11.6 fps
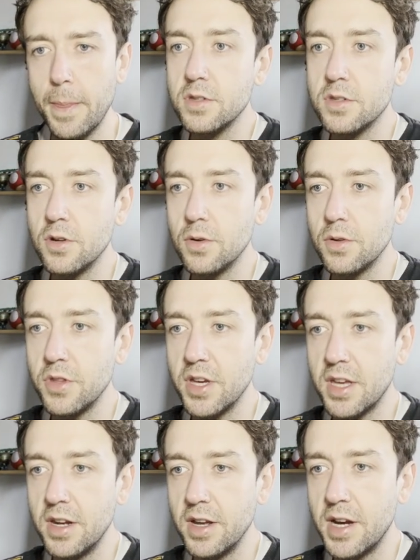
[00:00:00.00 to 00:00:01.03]
So they
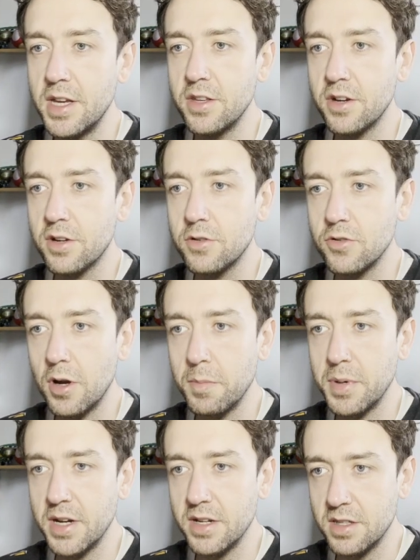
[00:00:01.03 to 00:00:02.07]
can either drop
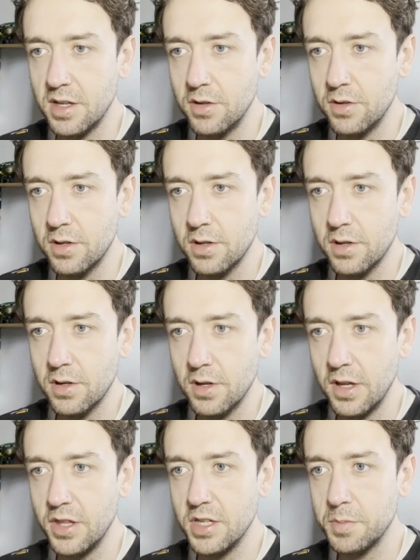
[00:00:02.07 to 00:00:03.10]
back down
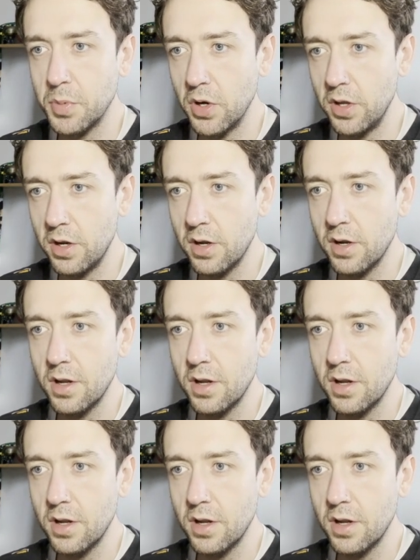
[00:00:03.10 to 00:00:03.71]
at this point,